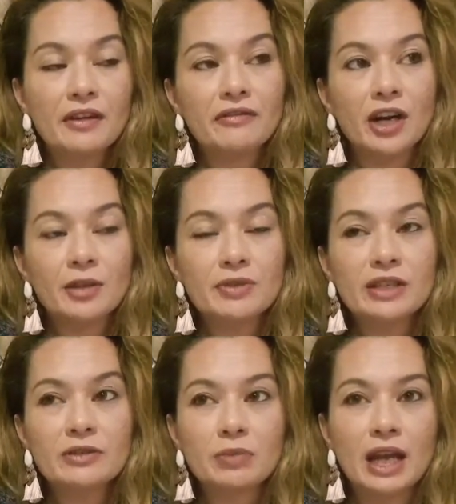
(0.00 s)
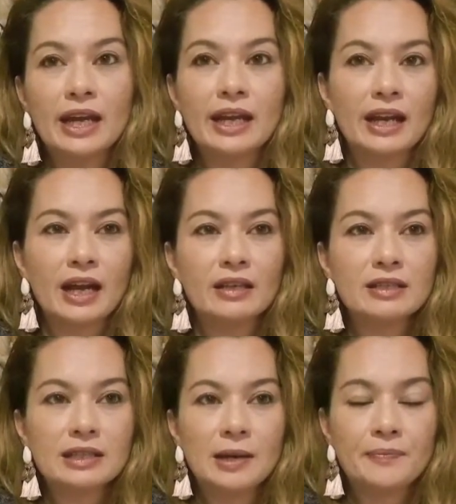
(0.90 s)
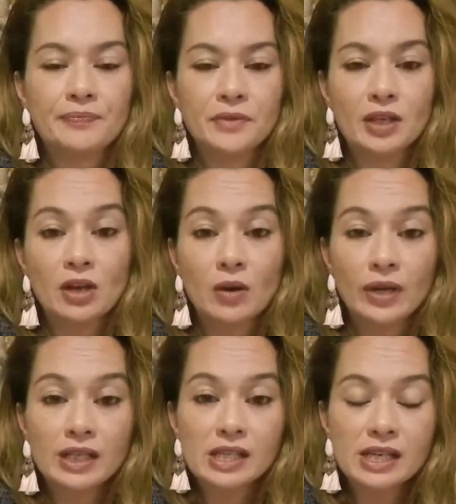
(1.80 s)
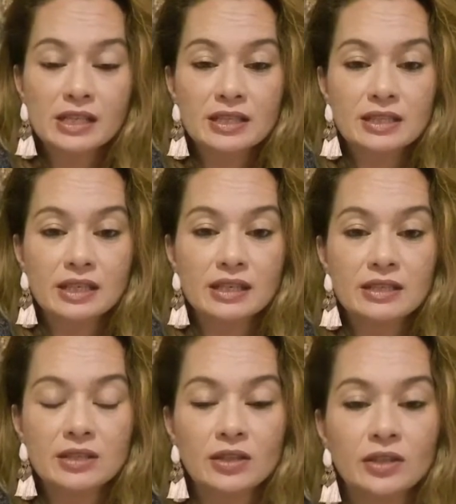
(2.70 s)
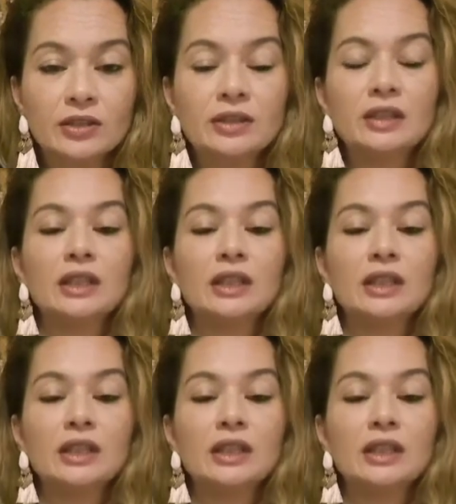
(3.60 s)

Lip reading: find themselves playing out some egoic tendencies, you know.